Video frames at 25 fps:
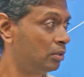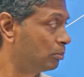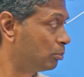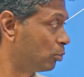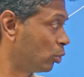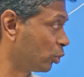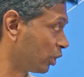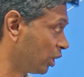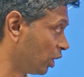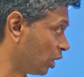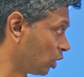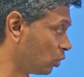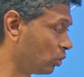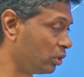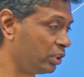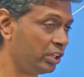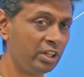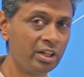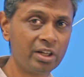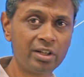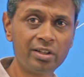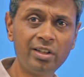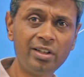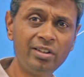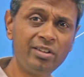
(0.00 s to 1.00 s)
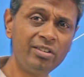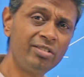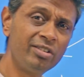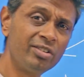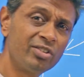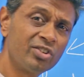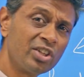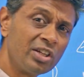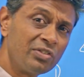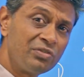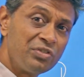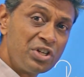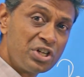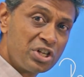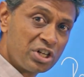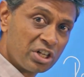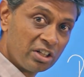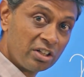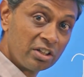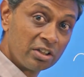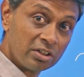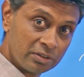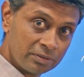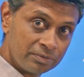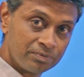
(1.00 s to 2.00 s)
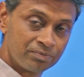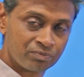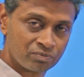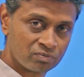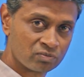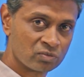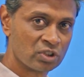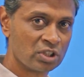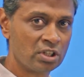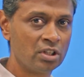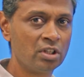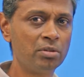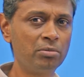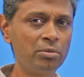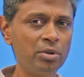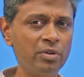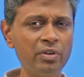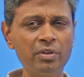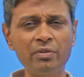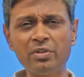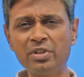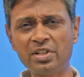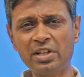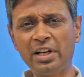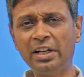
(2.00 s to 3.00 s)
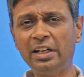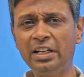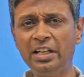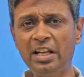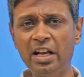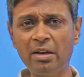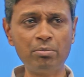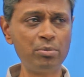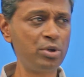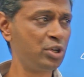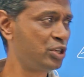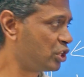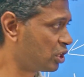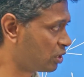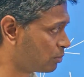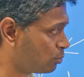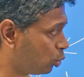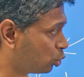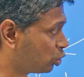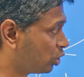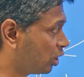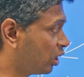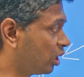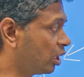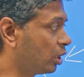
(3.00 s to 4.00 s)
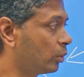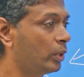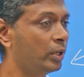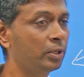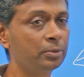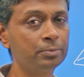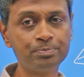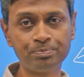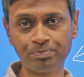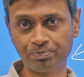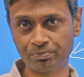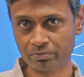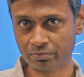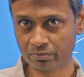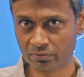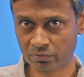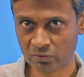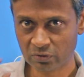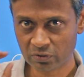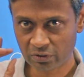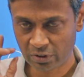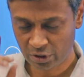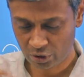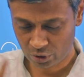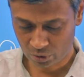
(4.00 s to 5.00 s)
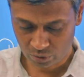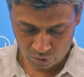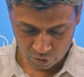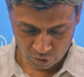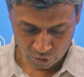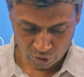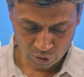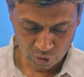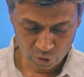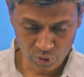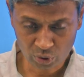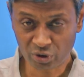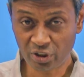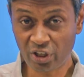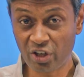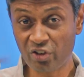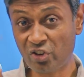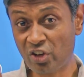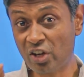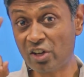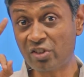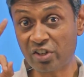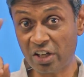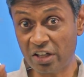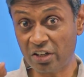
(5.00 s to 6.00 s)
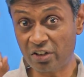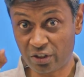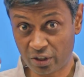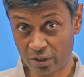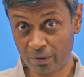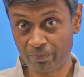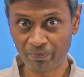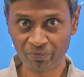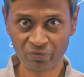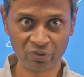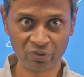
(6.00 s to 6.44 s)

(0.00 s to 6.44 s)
poking around here, then this is sufficient. But even slightly ambitious, both are required. And so three skill sets.